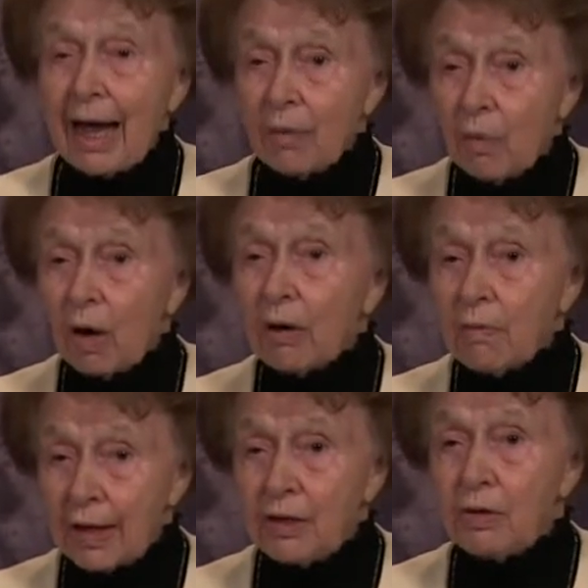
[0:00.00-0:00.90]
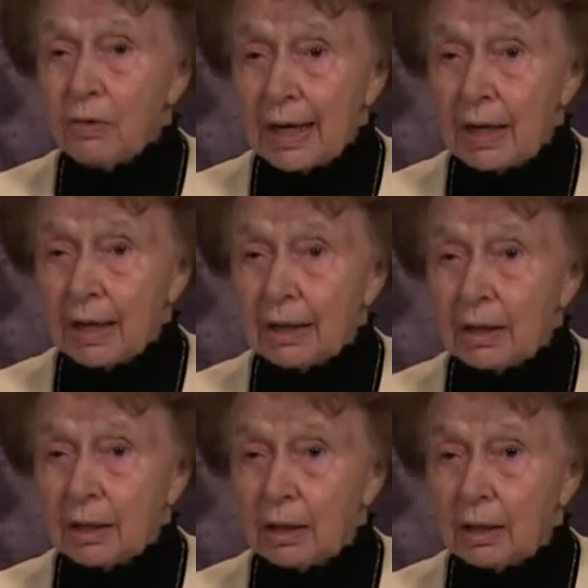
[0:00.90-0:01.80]
And what are they doing?
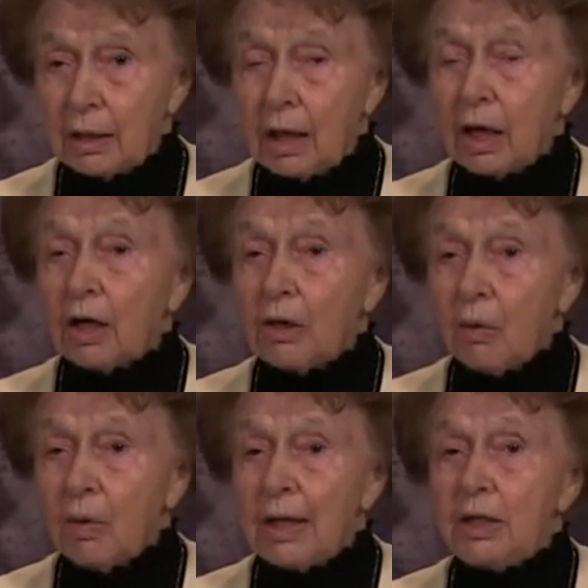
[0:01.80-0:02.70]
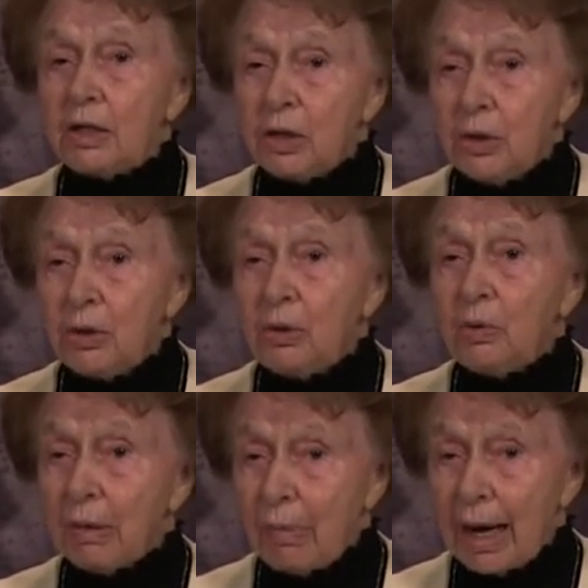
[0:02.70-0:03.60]
Going
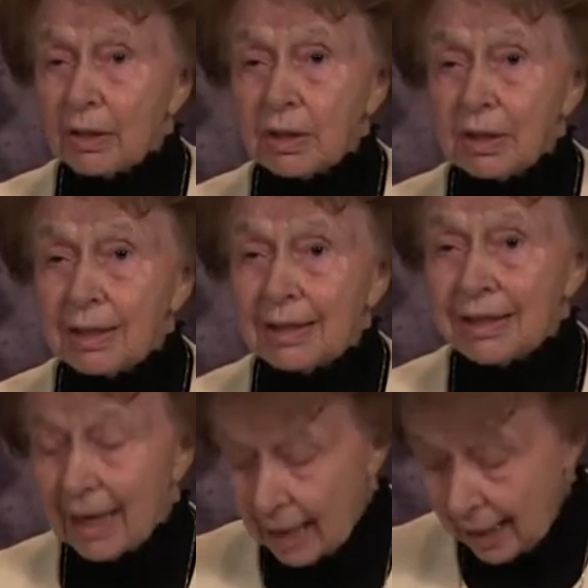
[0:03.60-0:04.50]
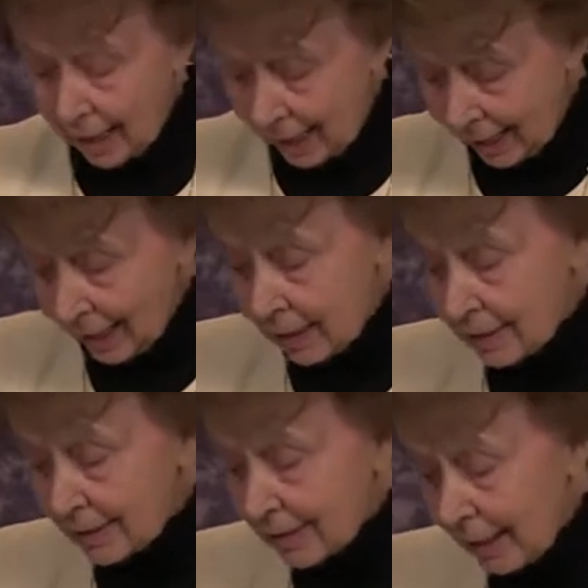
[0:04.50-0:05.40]
to the mountains and
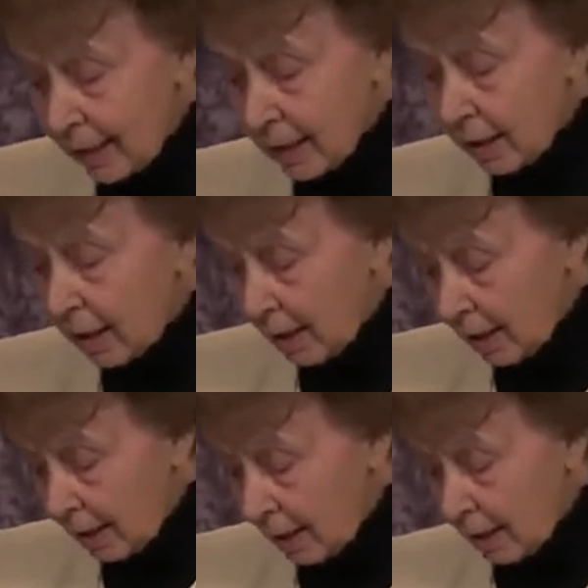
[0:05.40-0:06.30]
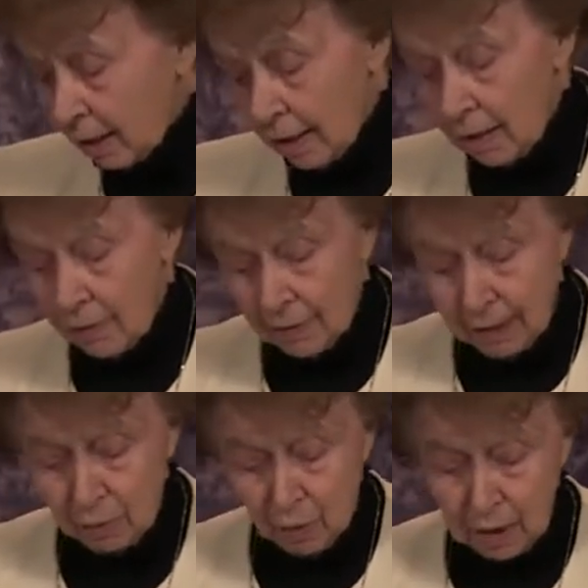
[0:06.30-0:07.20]
saying,
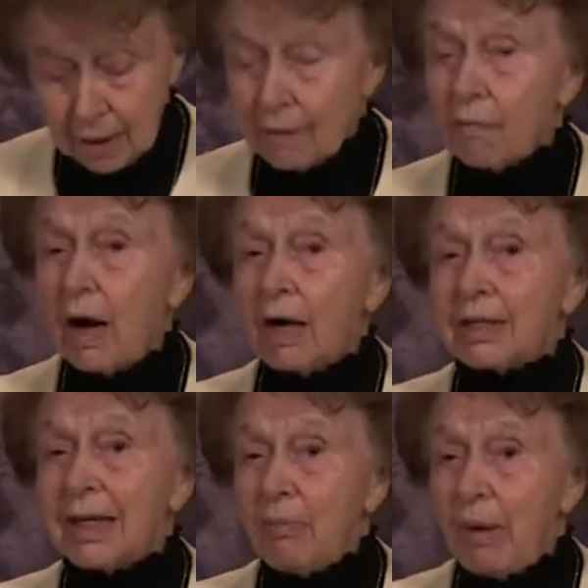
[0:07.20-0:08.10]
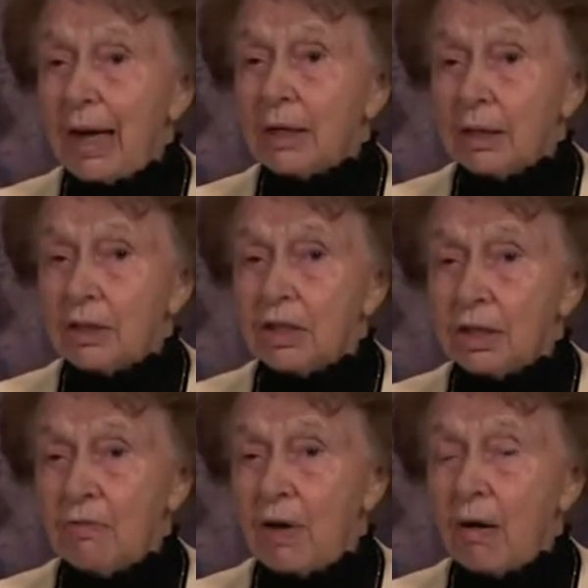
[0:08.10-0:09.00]
they wanted the rocks and mountains
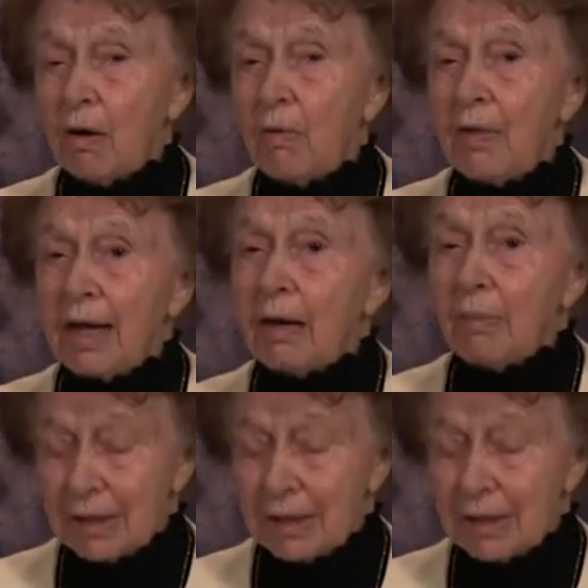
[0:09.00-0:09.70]
to fall on them